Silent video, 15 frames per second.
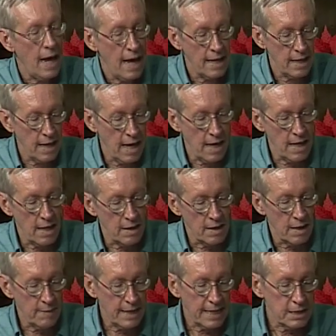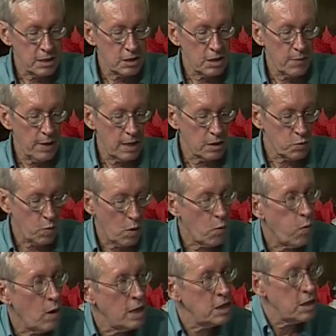and let me ask you something else.
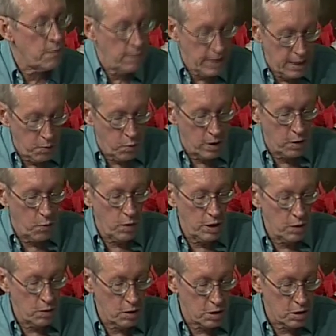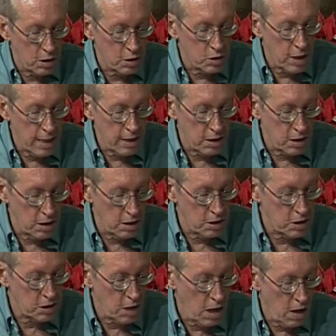What does it mean when you try to
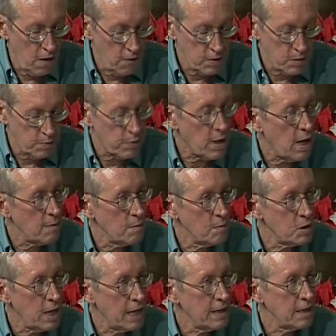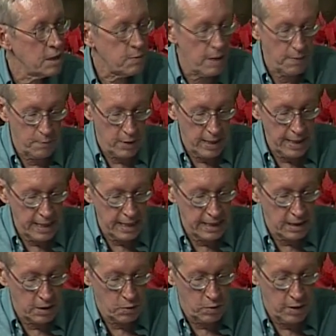solve some problems like this by breaking
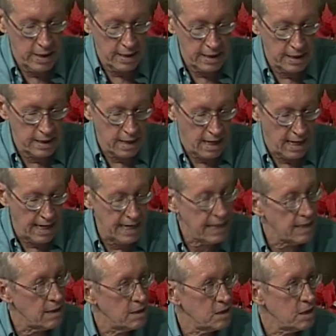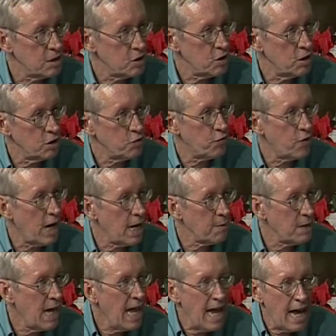the grid into islands? There's
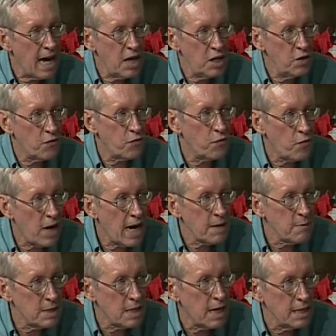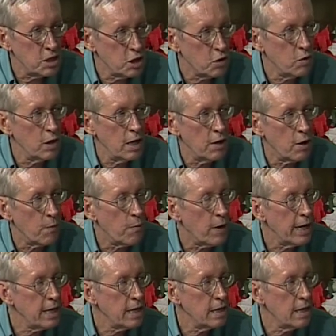fragment. How do you fragmentize a grid or
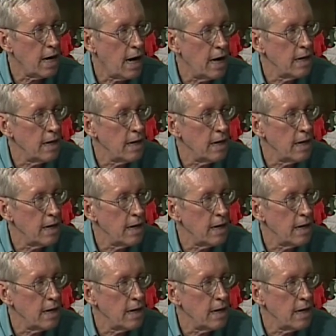break it into islands?